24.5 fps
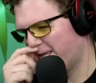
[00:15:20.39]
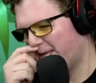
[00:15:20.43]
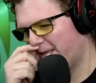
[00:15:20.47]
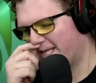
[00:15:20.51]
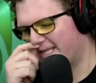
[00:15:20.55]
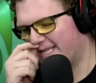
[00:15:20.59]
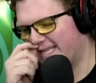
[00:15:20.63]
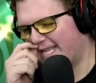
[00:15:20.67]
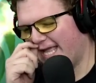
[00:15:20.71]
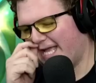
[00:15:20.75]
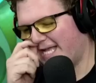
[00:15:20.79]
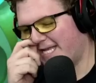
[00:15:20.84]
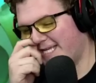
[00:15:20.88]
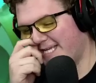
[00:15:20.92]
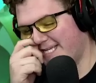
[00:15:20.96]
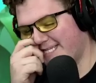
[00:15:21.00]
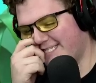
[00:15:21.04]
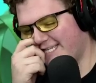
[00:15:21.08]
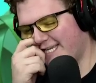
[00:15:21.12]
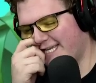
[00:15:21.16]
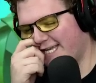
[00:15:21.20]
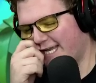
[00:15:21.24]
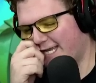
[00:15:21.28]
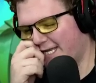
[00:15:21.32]
That
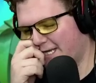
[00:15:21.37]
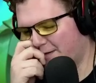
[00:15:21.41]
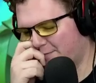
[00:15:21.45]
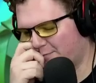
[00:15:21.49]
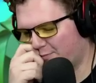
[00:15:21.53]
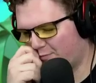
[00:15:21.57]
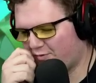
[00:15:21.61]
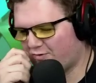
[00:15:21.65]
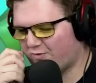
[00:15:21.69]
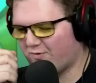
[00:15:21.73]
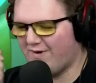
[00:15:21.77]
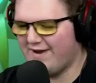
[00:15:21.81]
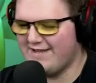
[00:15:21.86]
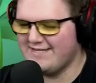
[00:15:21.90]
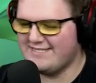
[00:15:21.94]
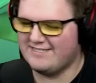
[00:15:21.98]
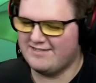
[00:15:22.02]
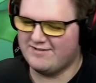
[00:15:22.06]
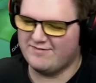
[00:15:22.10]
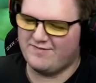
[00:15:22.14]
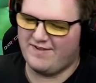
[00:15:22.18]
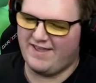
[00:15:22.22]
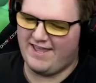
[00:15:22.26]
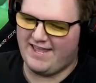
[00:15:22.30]
isn't an
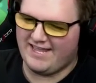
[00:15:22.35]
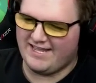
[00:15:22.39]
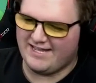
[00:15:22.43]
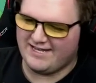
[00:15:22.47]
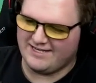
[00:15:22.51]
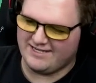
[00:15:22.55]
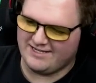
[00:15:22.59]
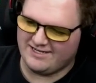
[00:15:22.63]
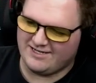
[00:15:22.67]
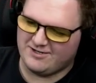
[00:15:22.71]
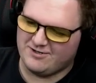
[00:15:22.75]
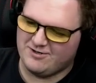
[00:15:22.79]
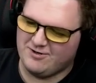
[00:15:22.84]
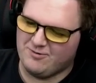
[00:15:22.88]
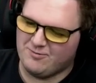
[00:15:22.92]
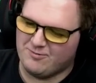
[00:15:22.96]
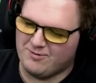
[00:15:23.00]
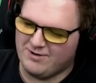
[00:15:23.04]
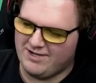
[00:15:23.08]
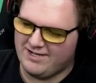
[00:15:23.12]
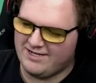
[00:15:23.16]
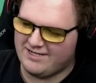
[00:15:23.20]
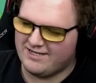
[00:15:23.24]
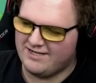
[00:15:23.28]
impressive hand. You know
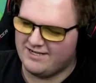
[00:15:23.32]
what?